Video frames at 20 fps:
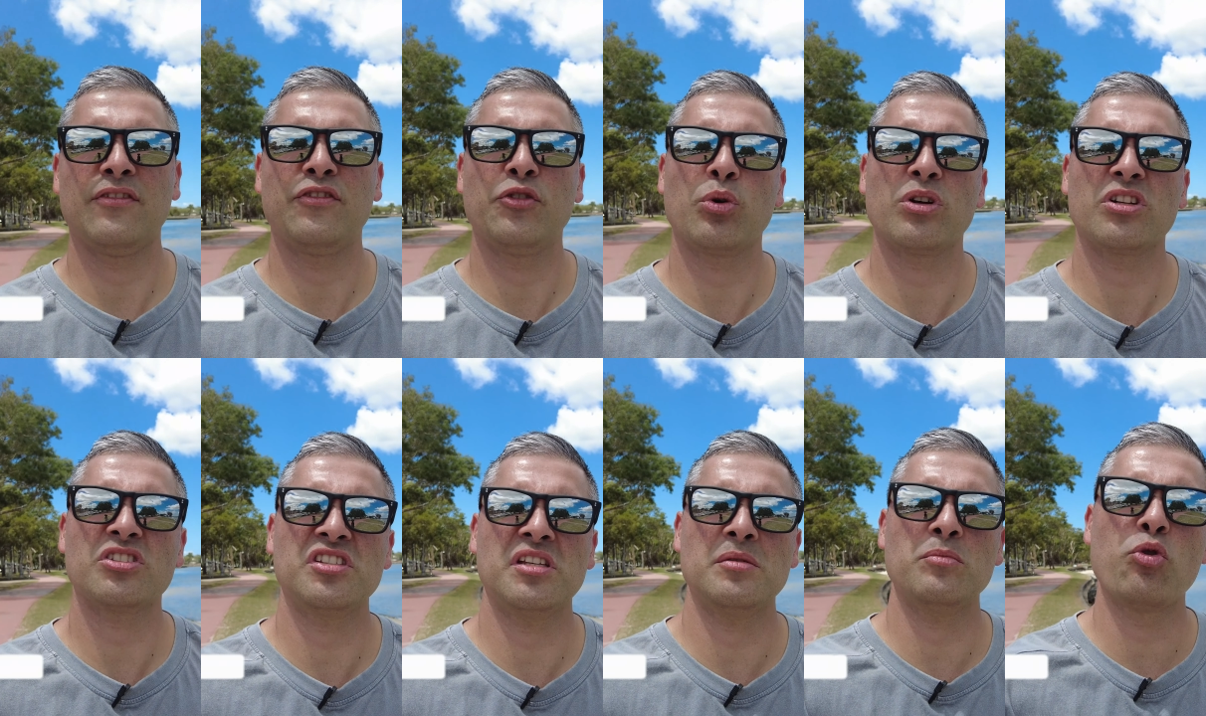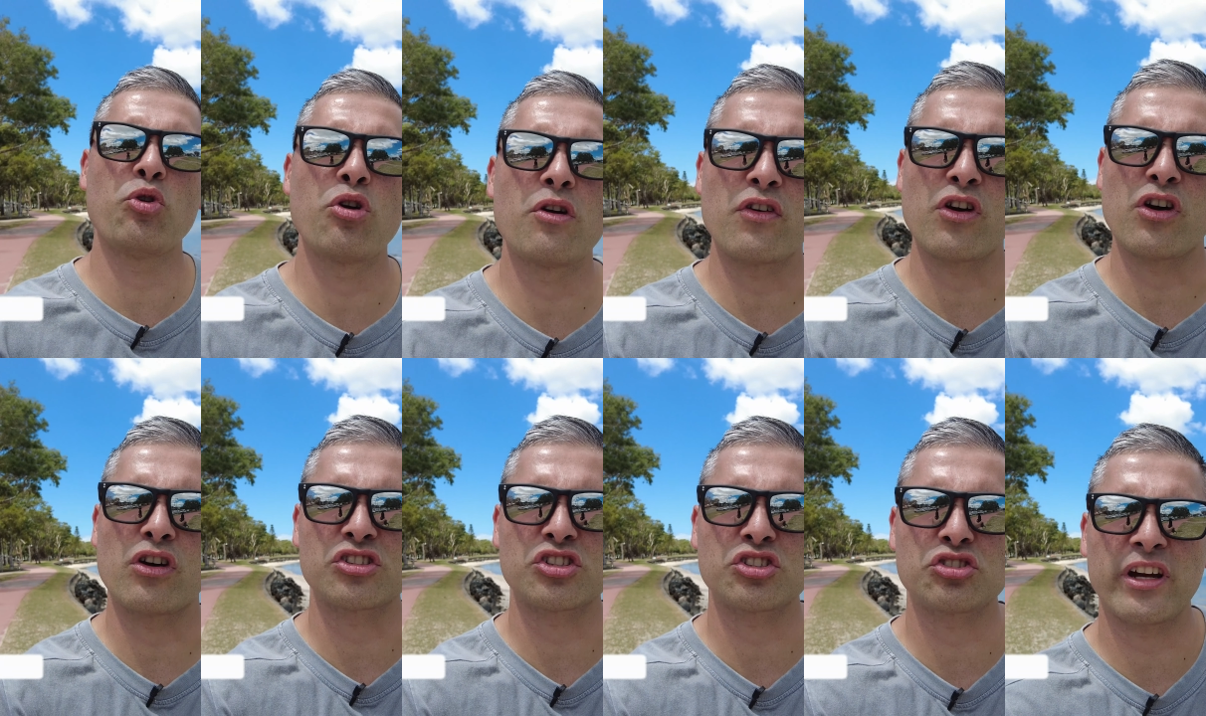if you want to see more of
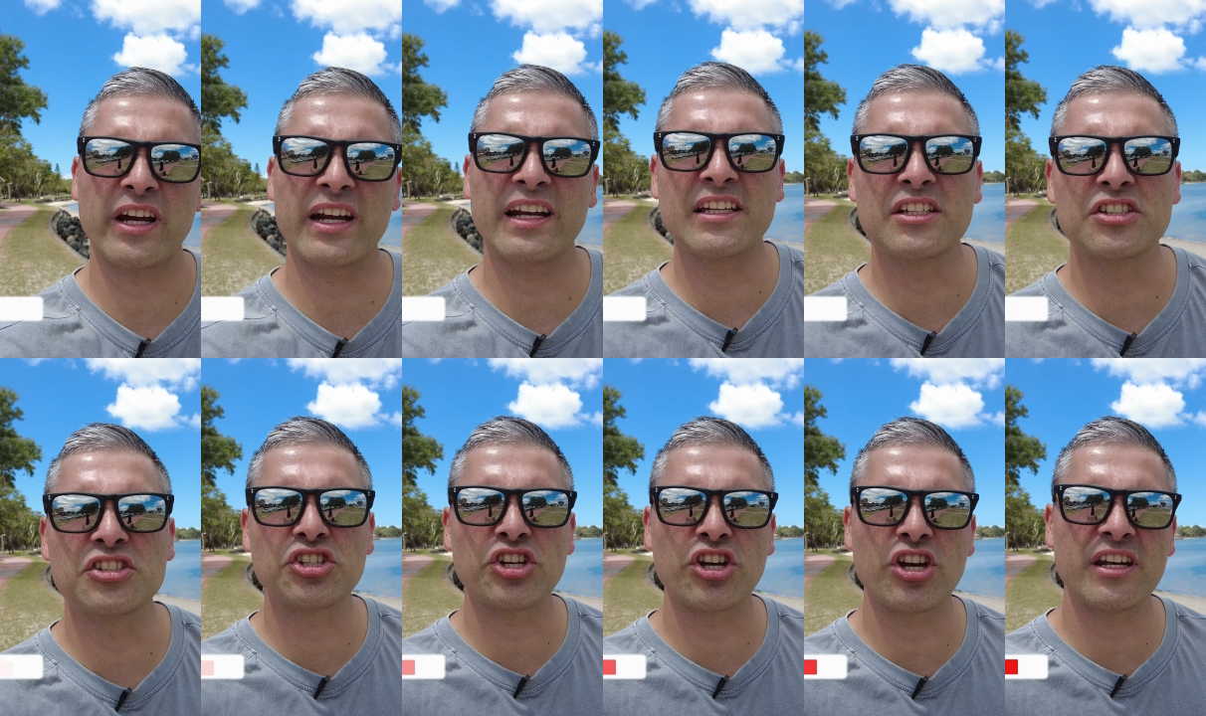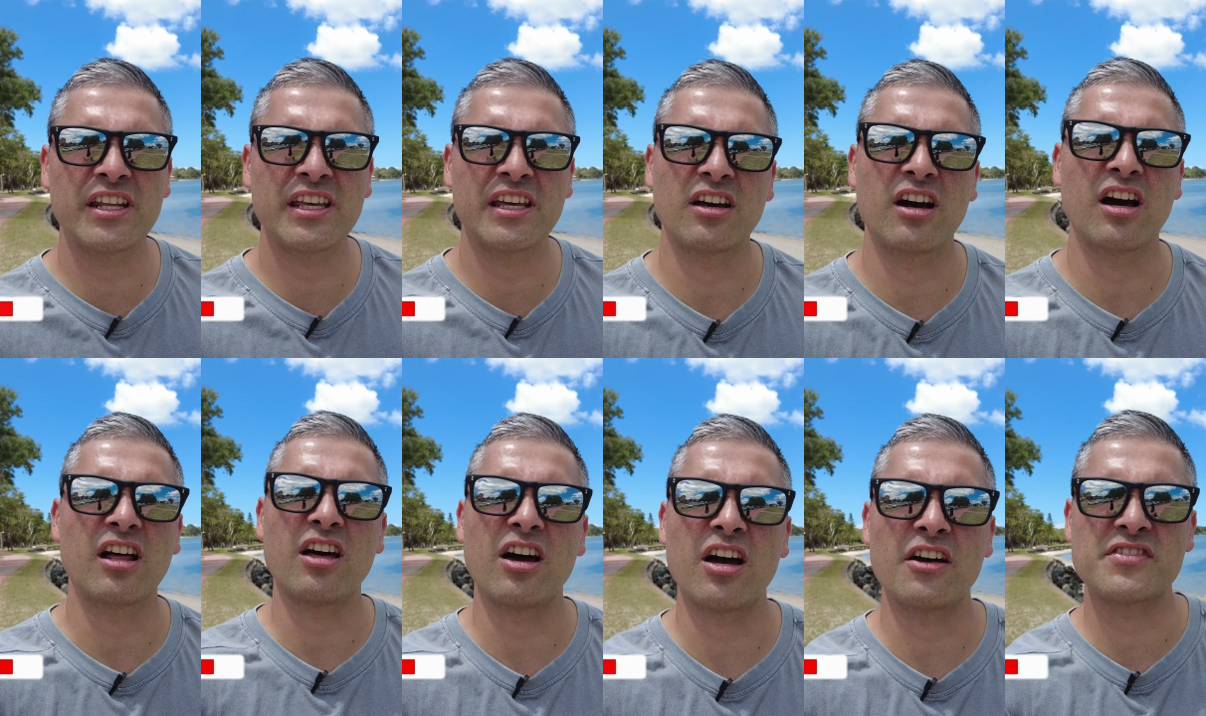our Australian journey and
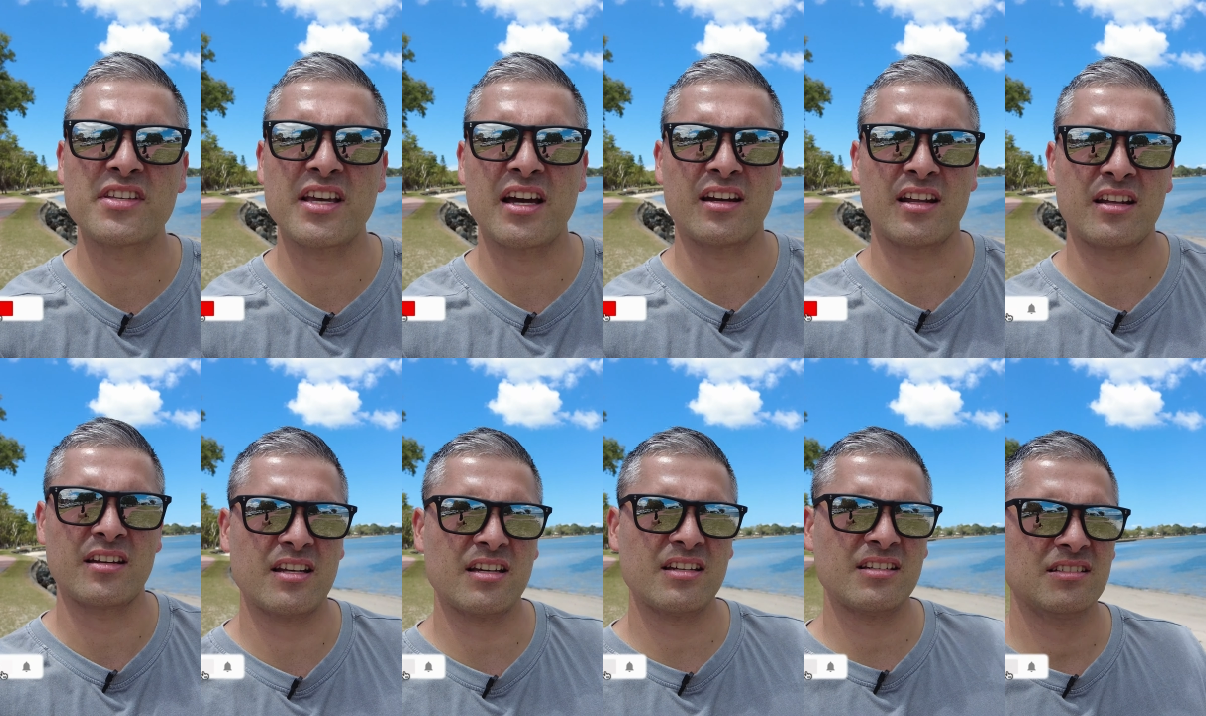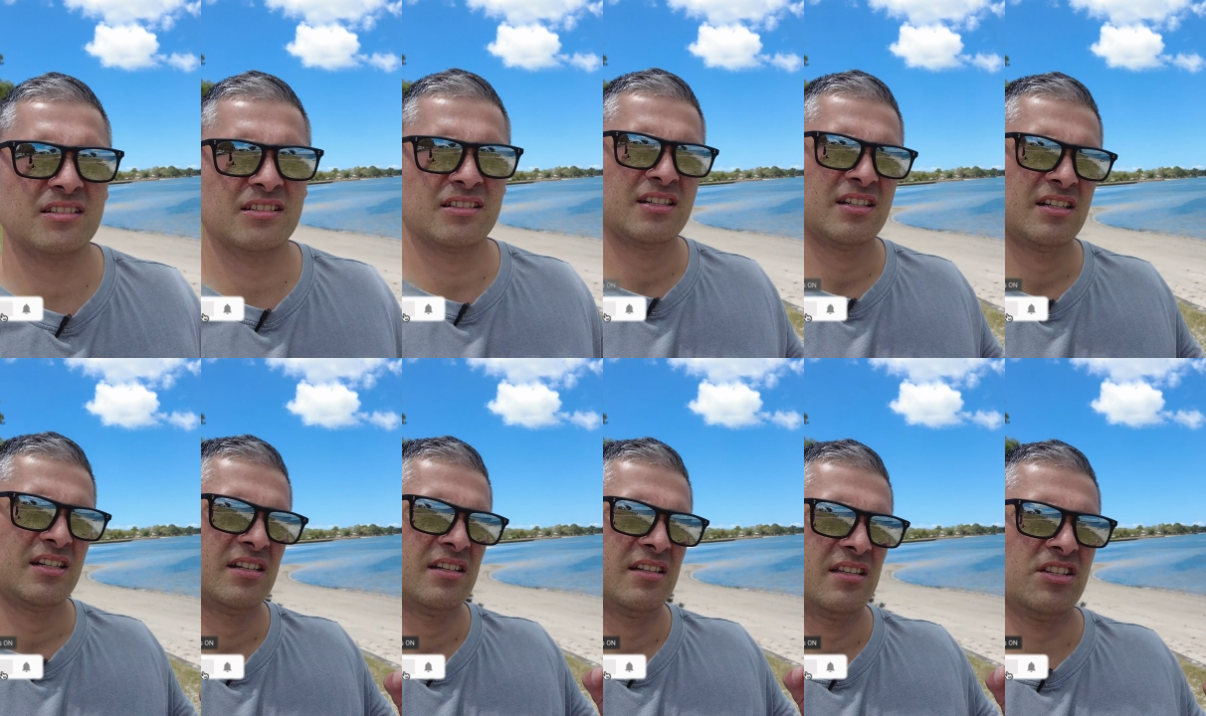our life down under,
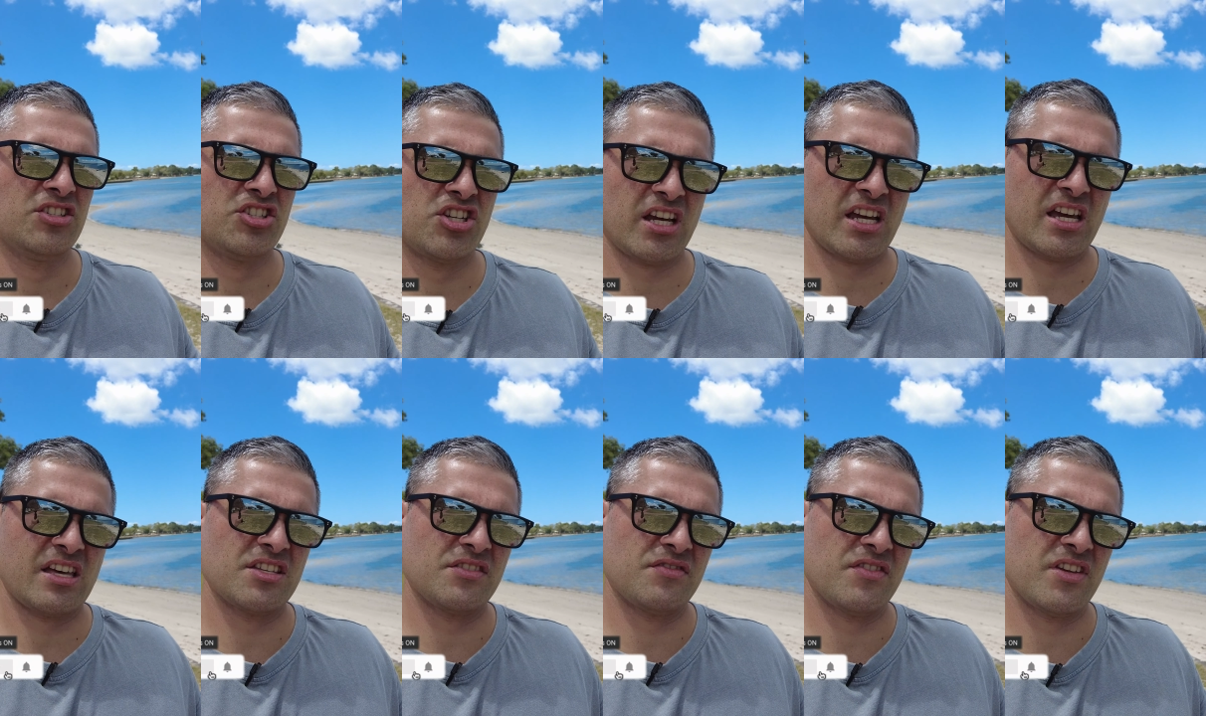then check out this